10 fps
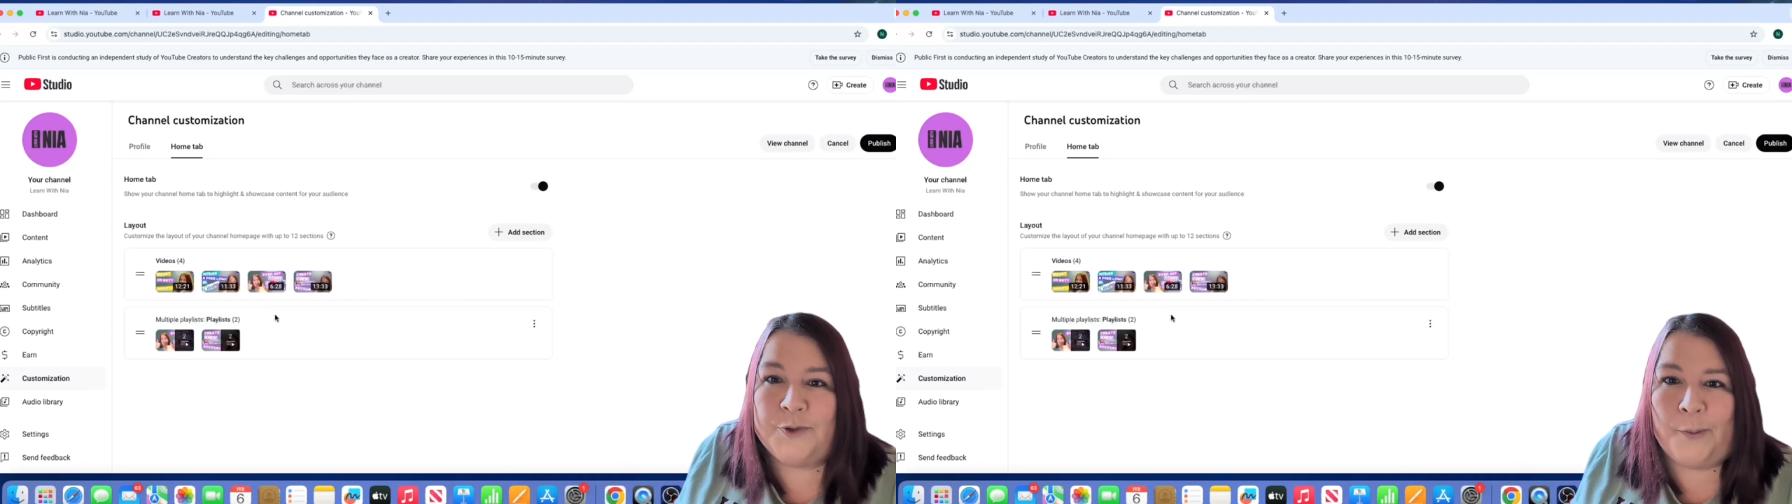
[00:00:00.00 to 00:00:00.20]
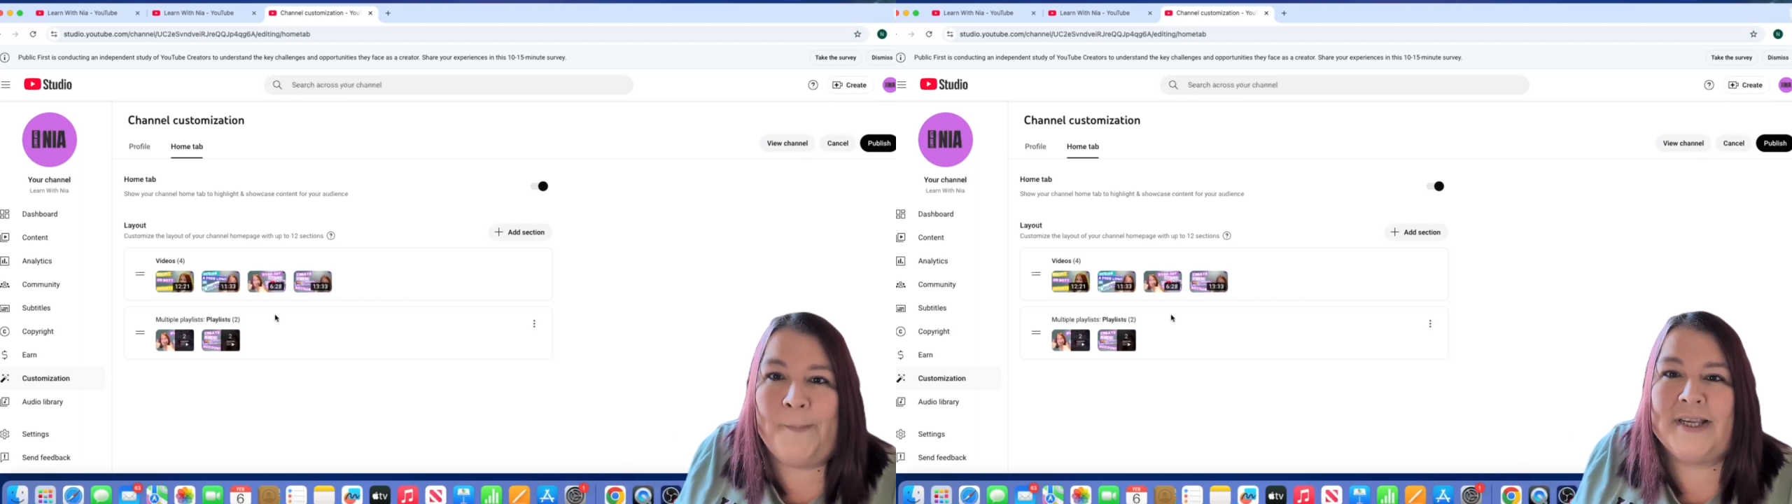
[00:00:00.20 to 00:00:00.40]

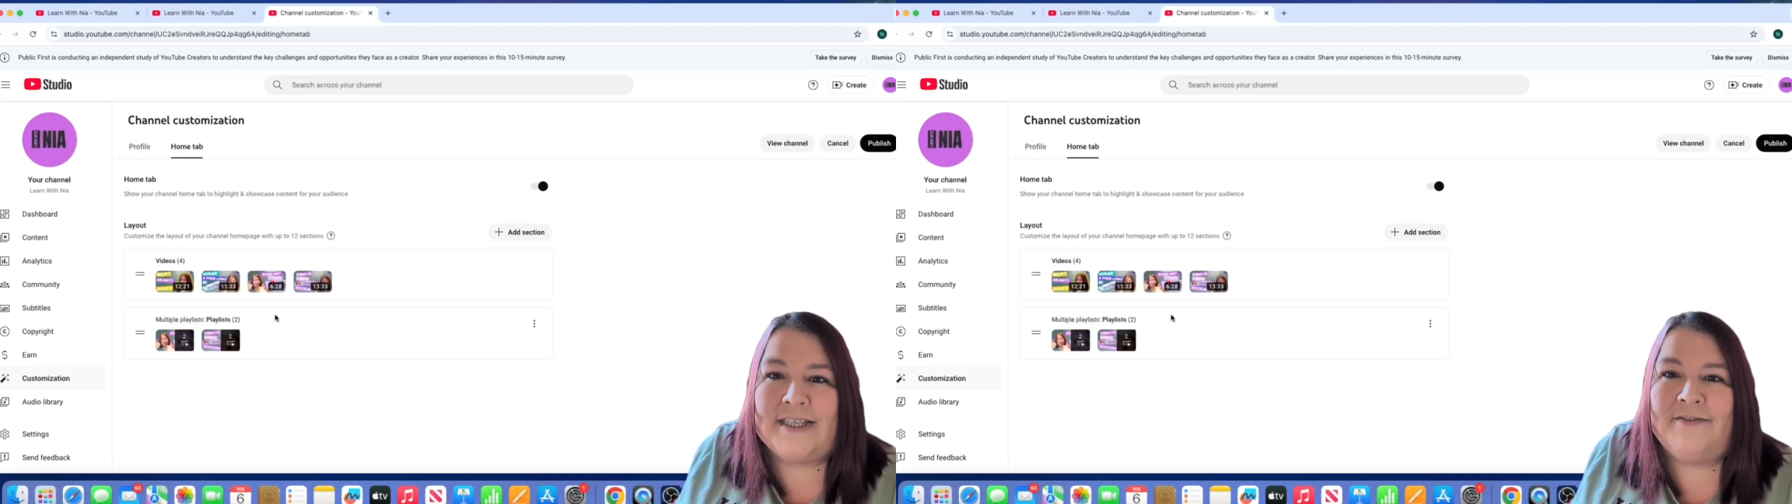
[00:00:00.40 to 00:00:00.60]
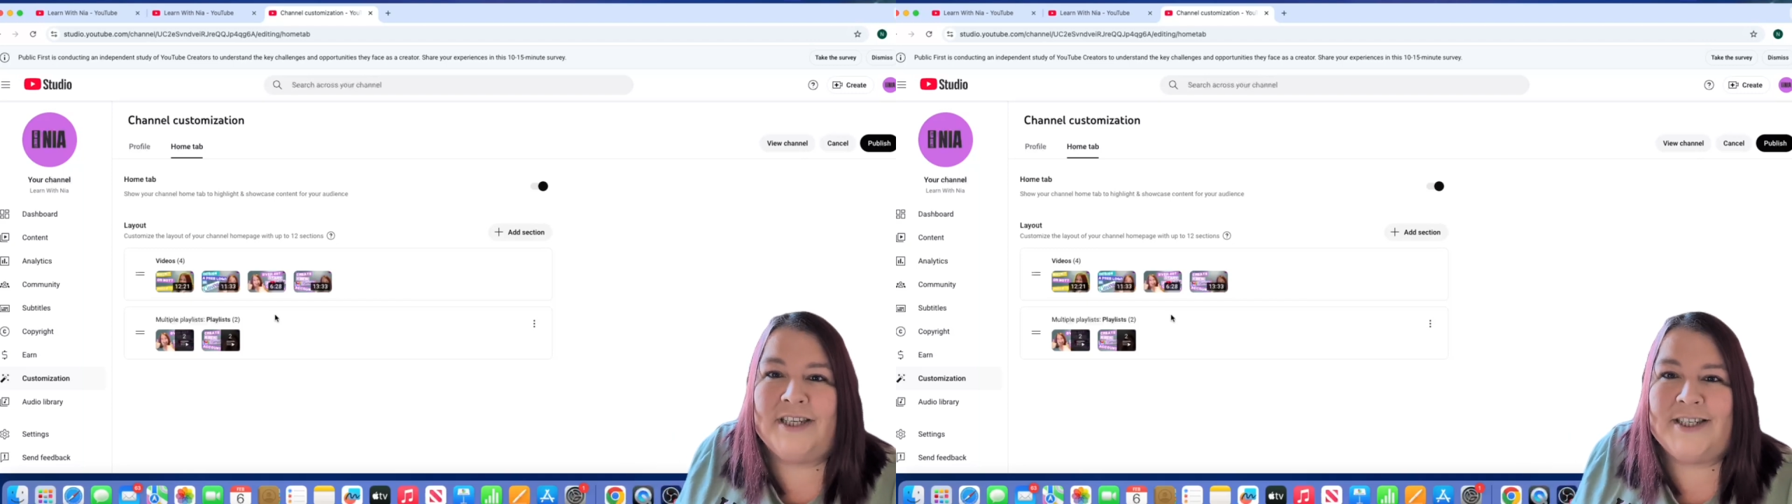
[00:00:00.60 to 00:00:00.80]
don't
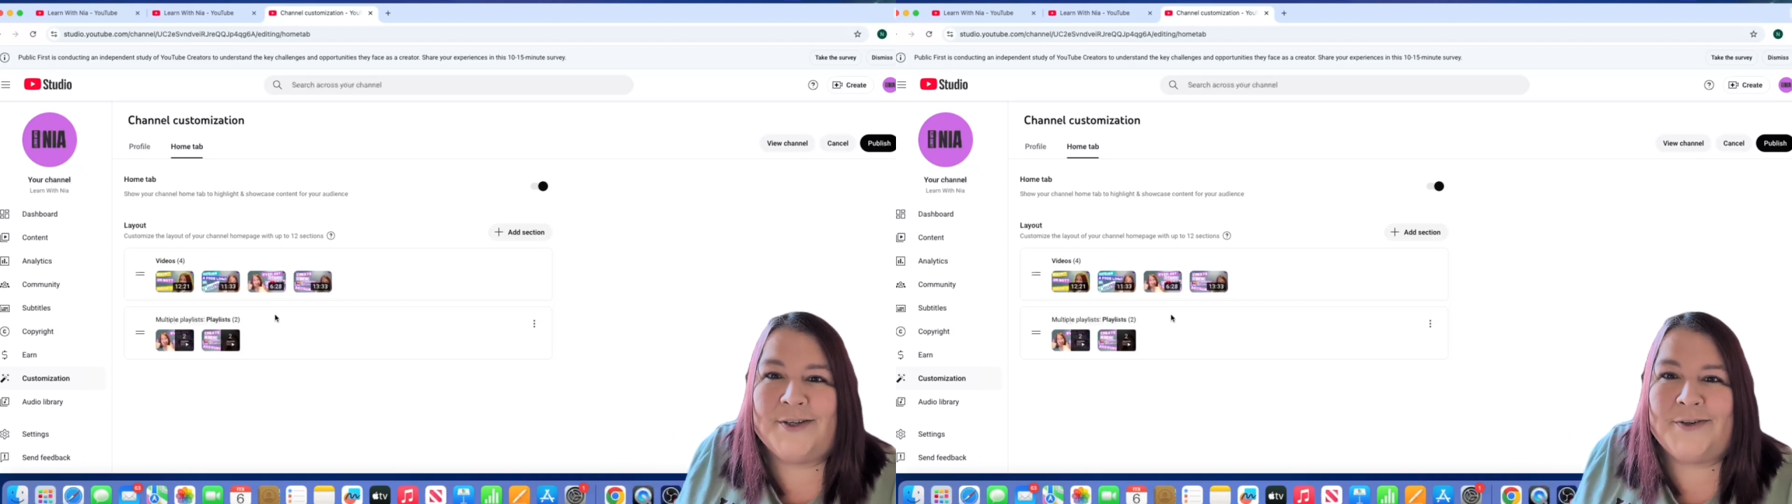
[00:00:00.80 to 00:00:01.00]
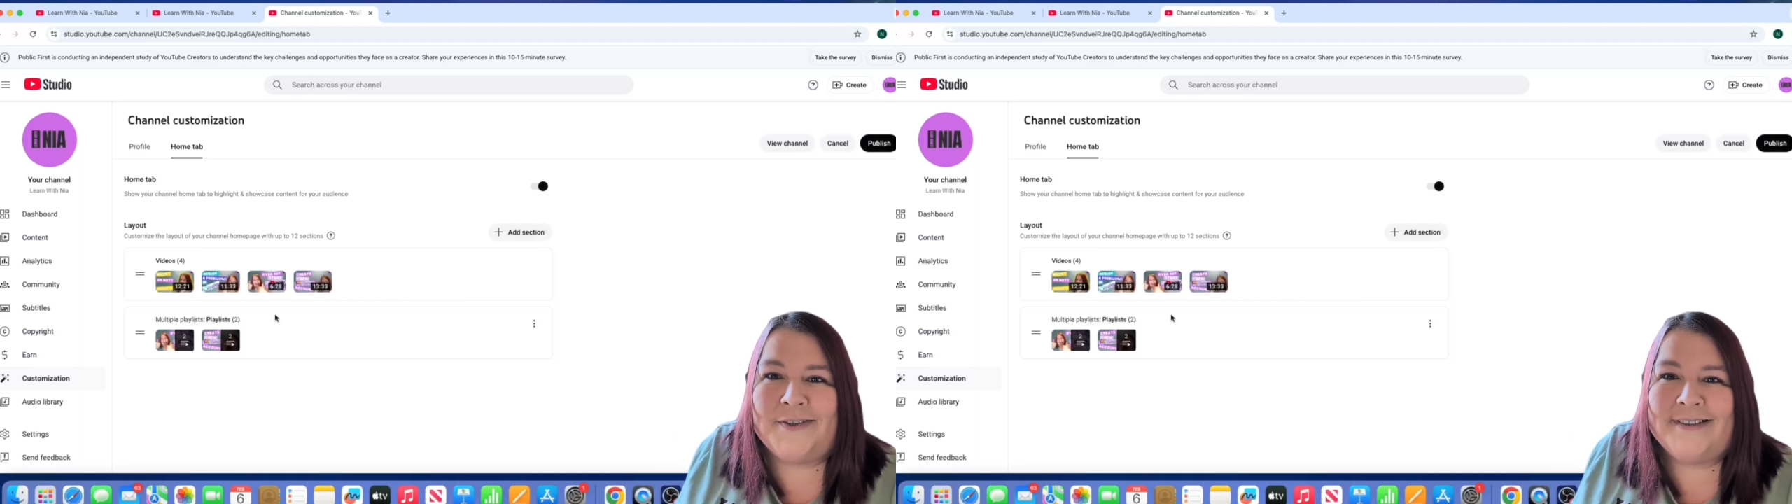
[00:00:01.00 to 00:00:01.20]
miss a
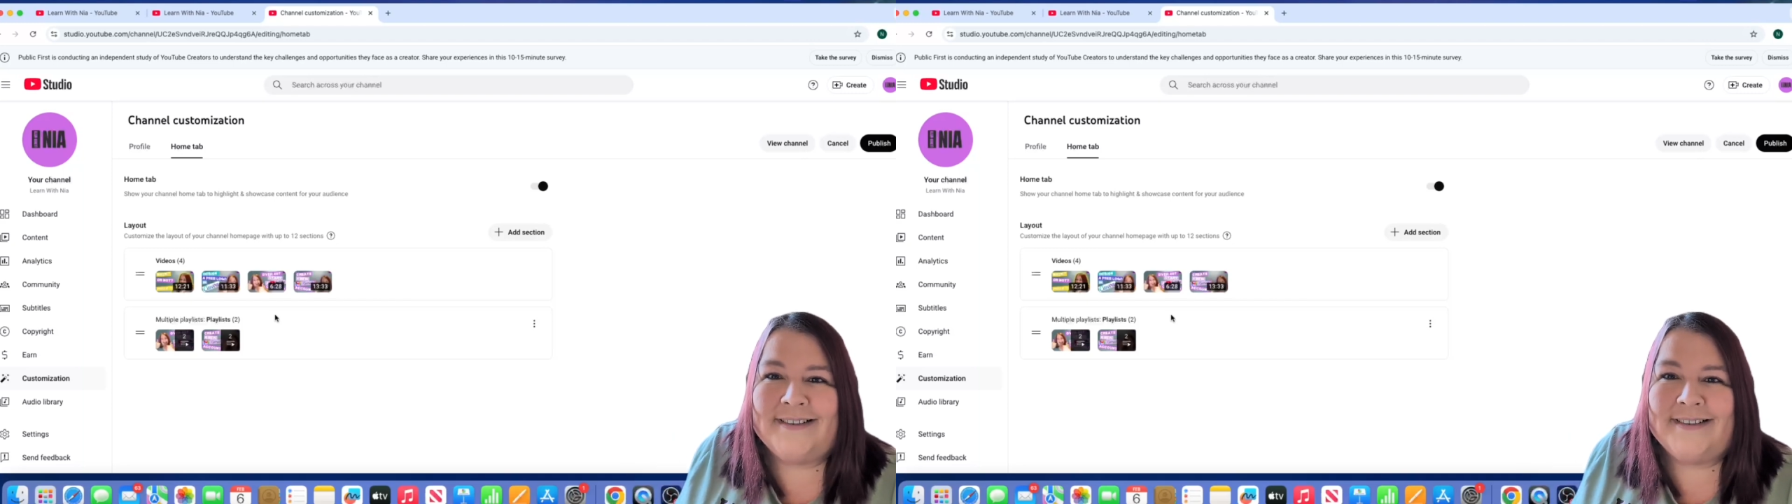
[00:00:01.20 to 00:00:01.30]
video.